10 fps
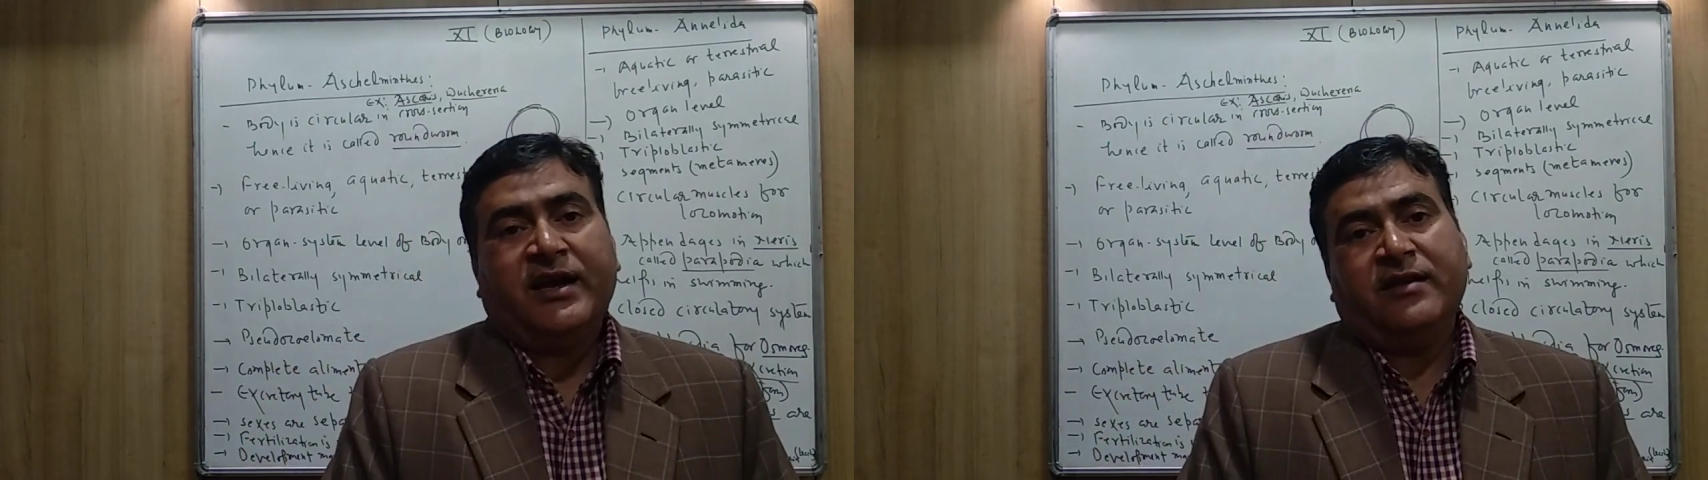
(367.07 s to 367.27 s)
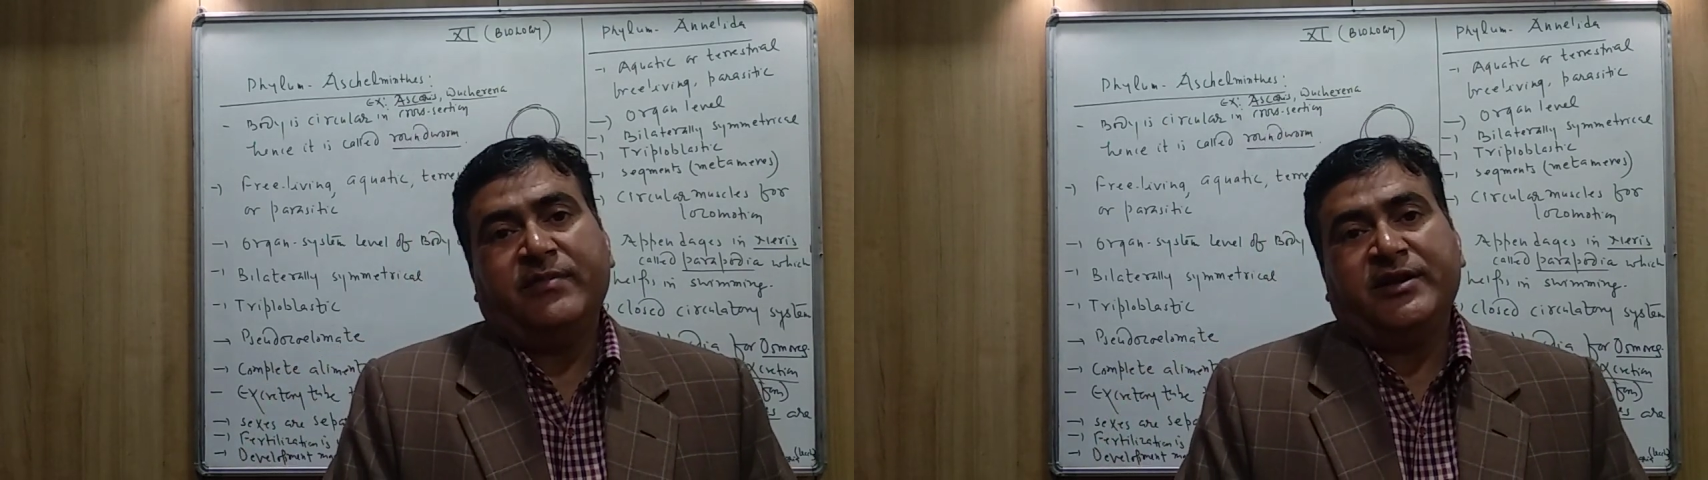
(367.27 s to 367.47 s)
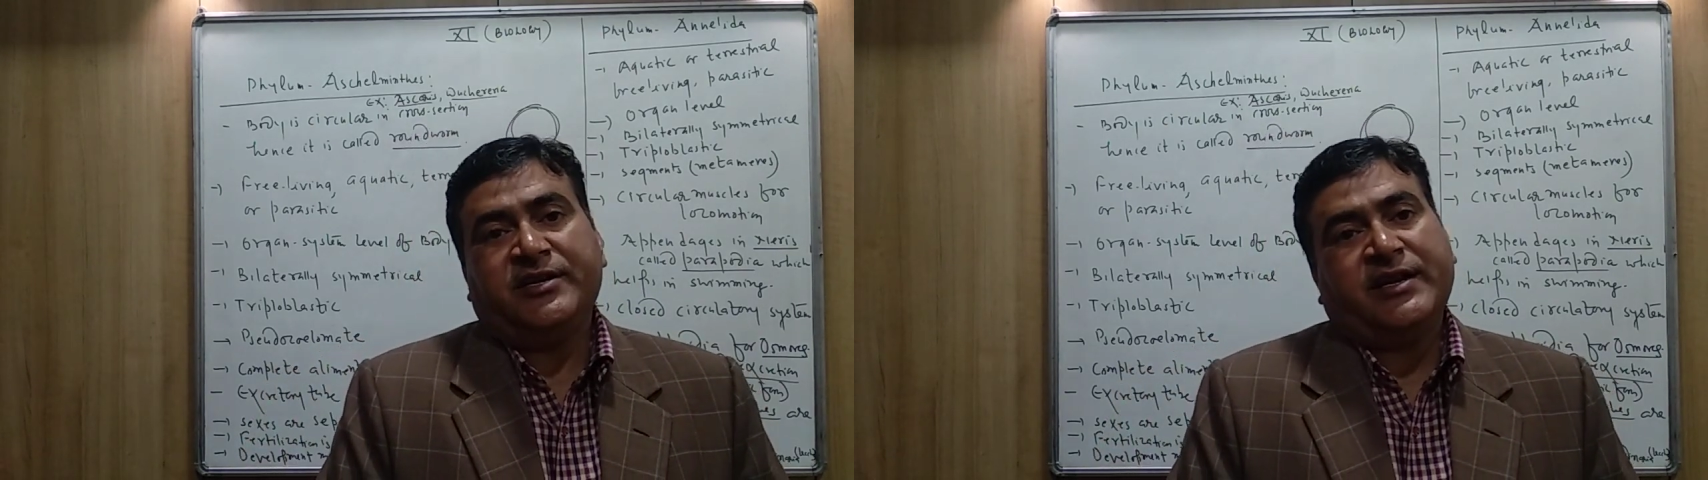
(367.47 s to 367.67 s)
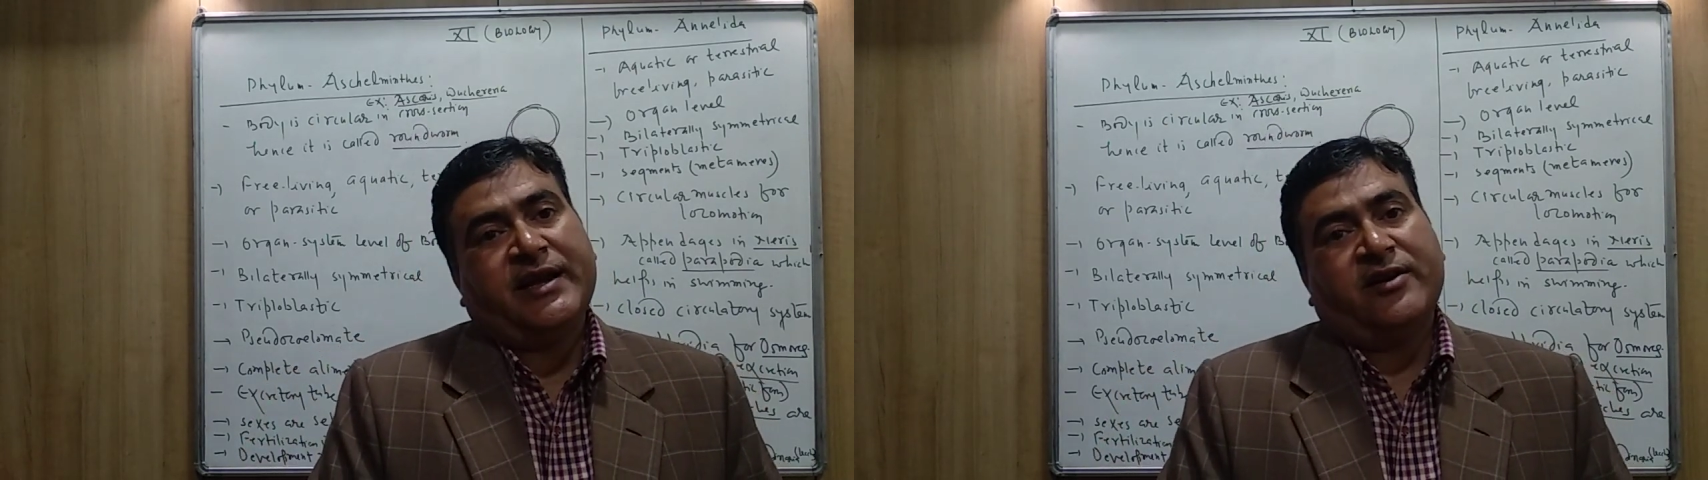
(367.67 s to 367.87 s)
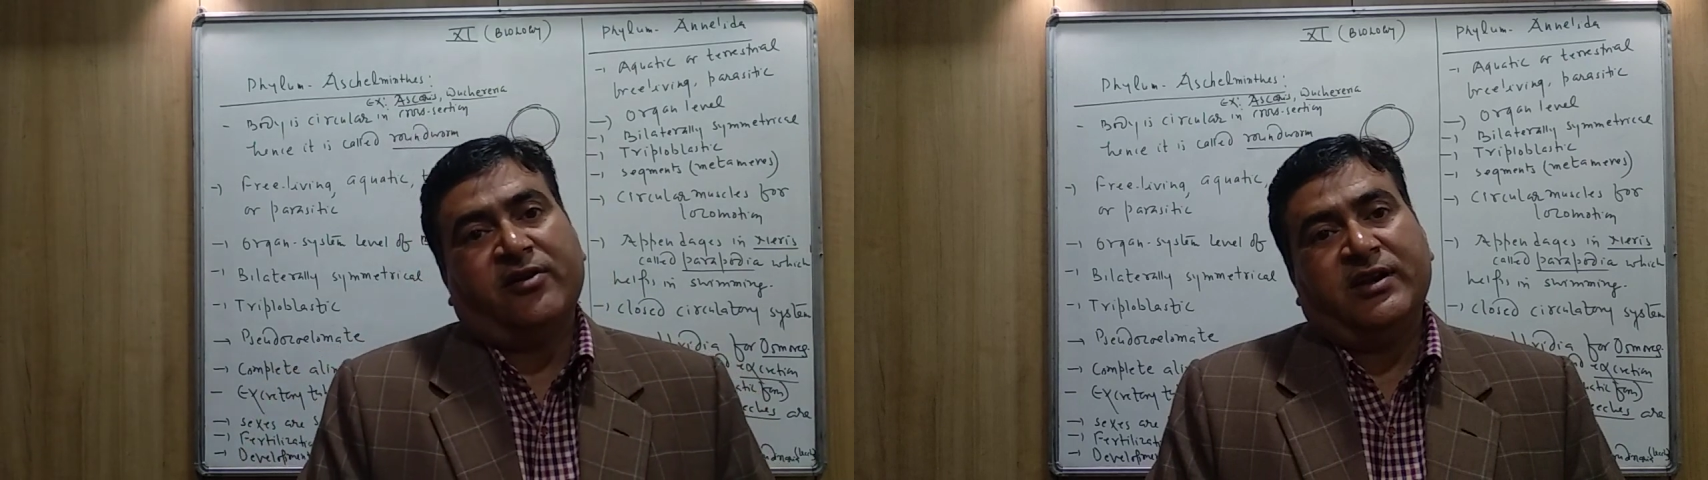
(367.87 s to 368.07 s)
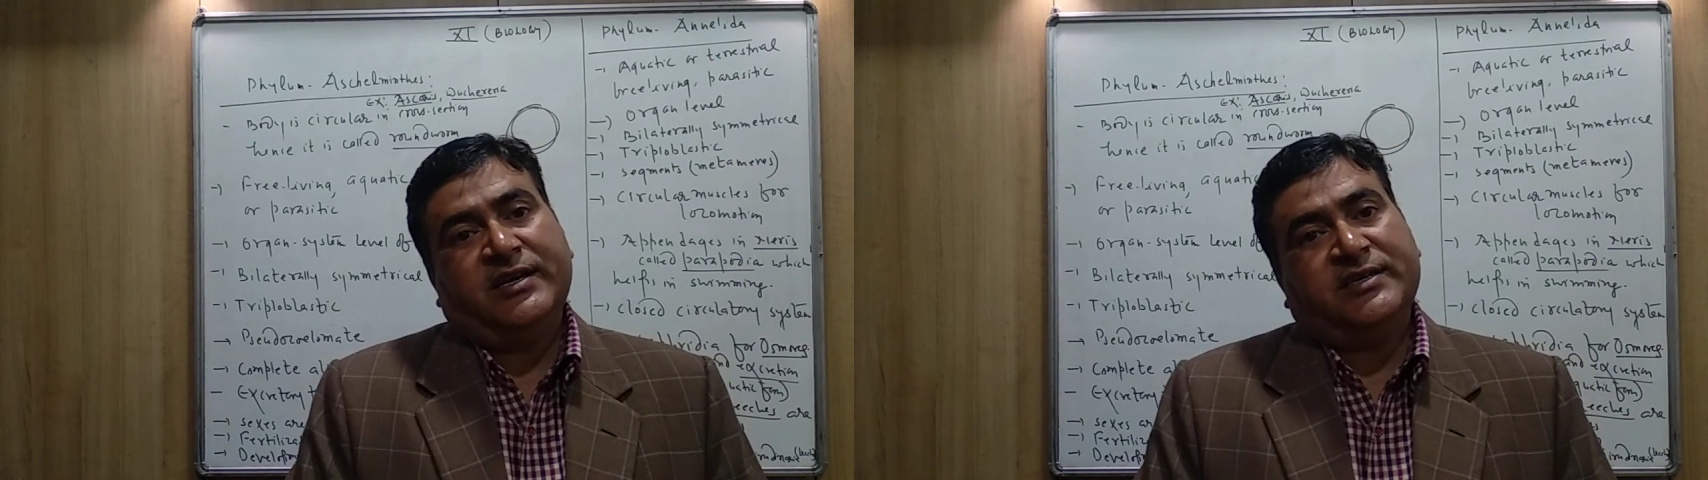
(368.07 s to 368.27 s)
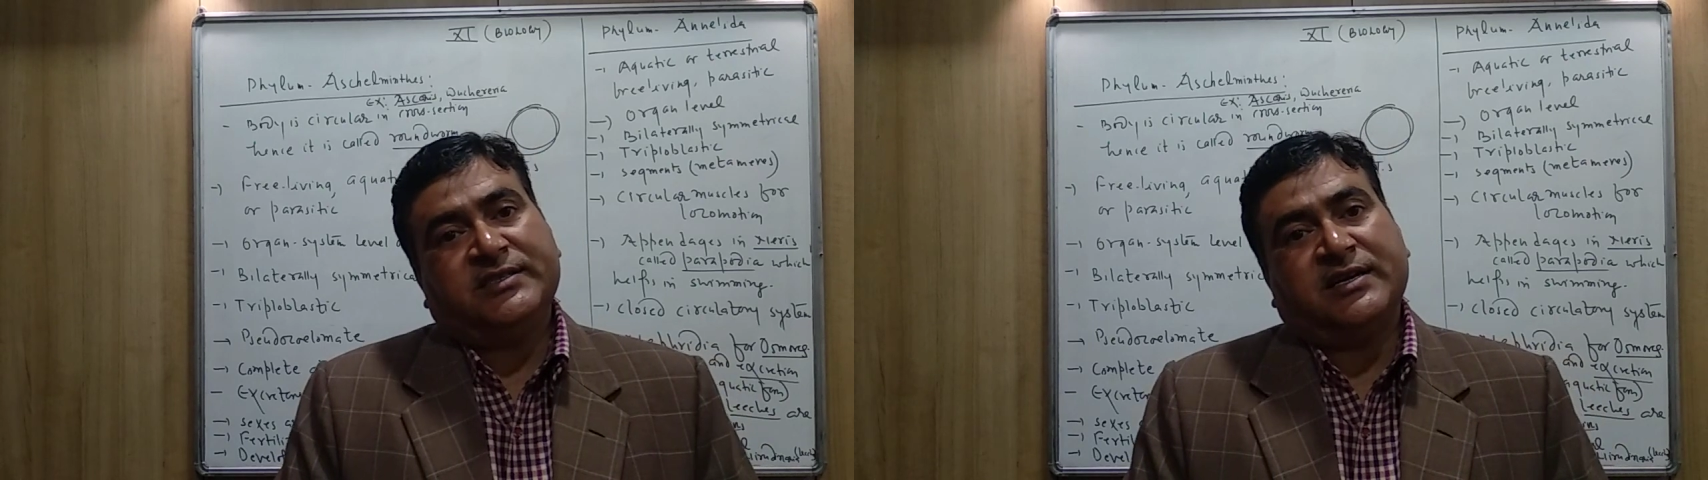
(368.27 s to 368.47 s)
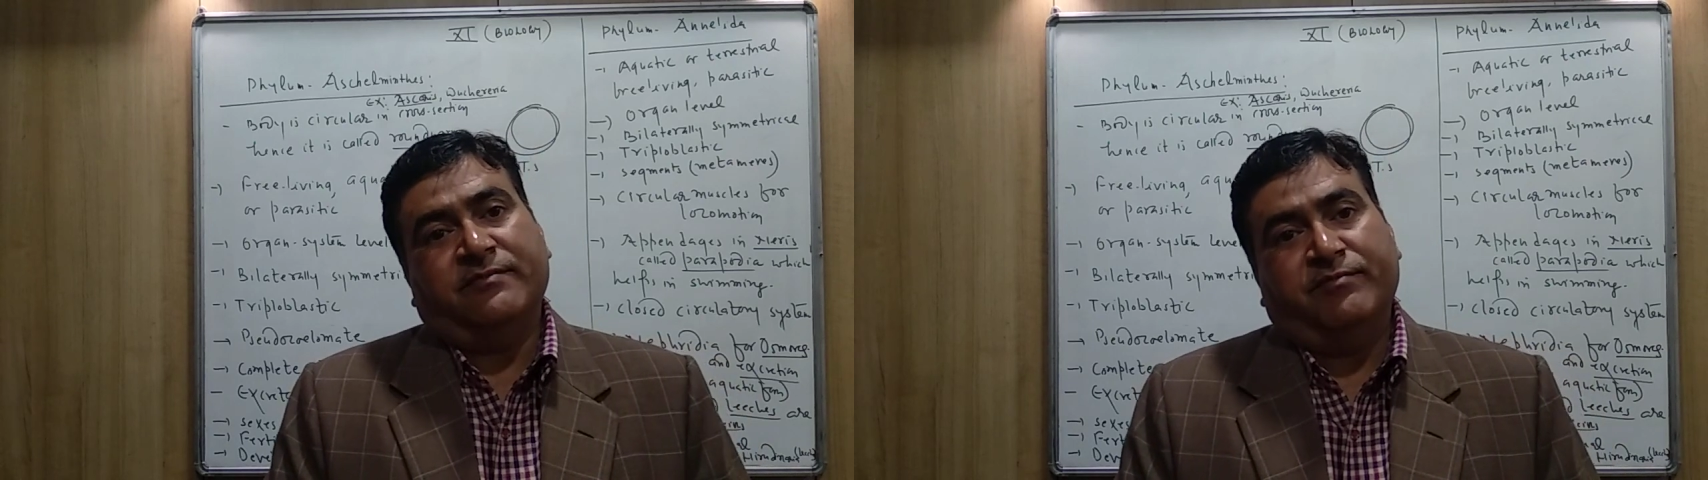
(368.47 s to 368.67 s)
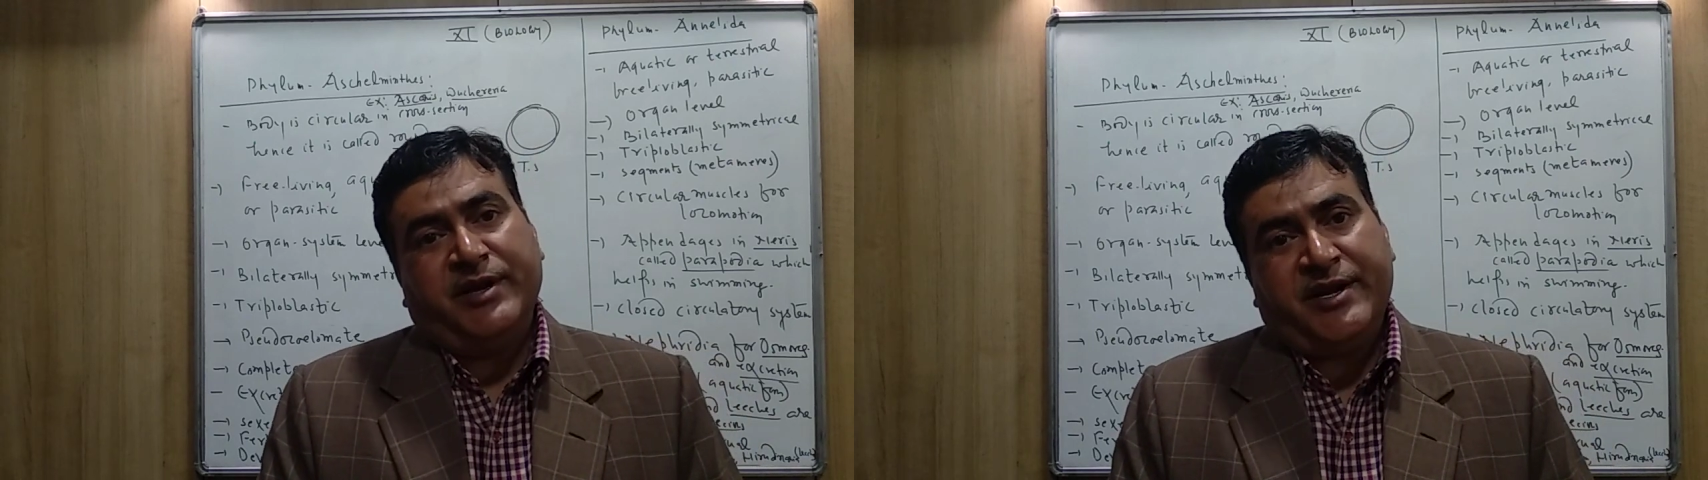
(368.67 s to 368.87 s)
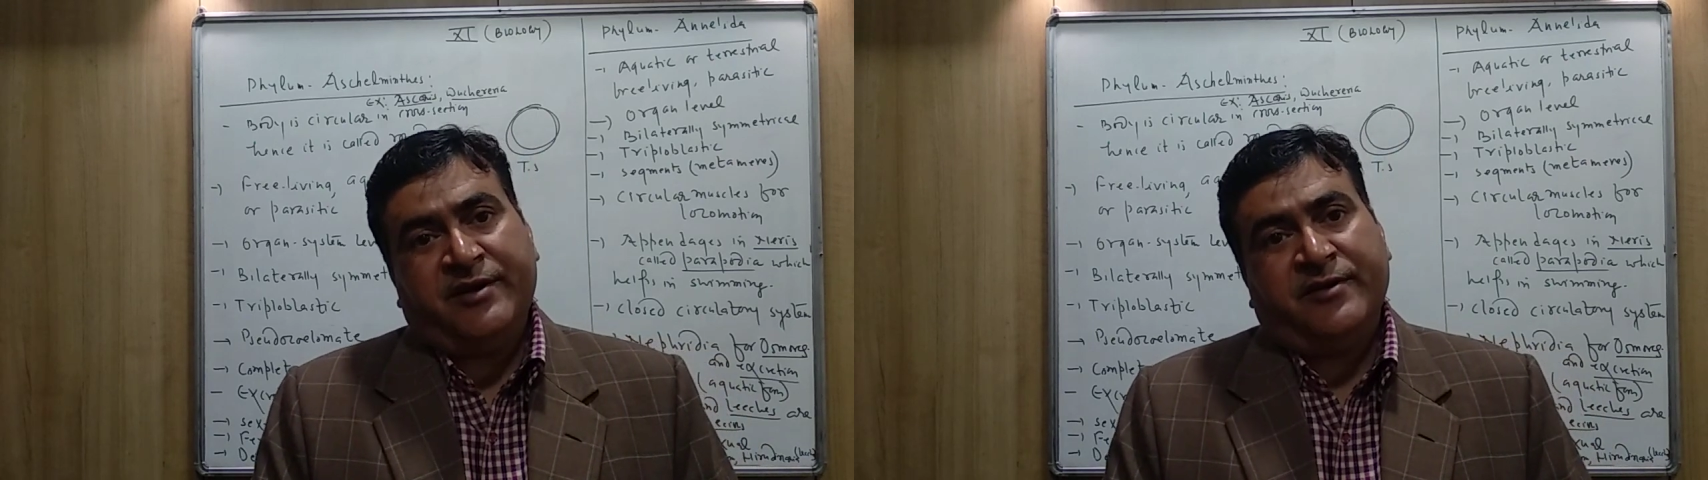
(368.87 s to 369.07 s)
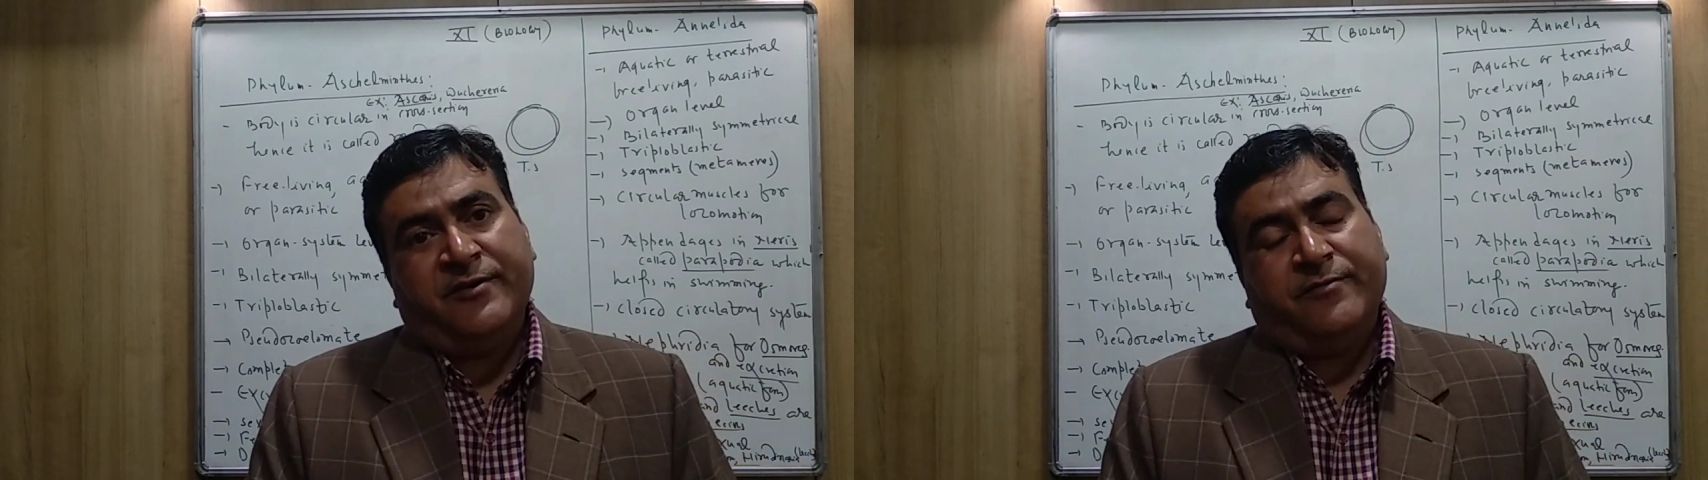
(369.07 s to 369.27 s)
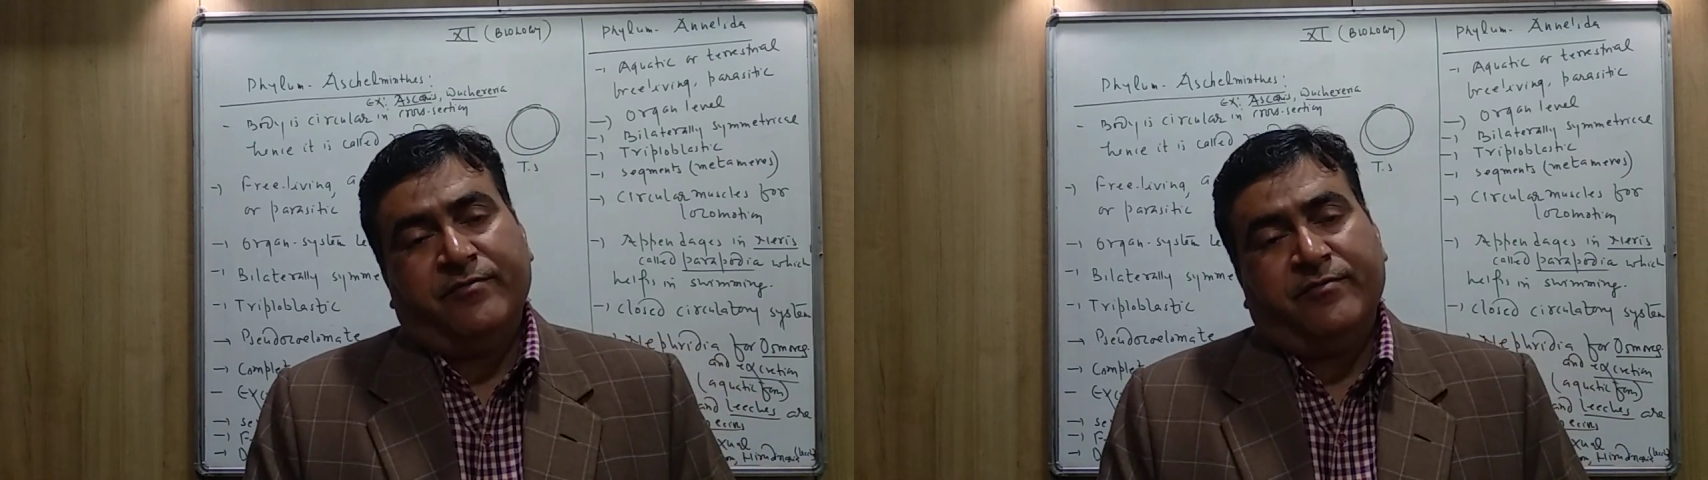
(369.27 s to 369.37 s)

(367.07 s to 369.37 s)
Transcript: alimentary canal is complete,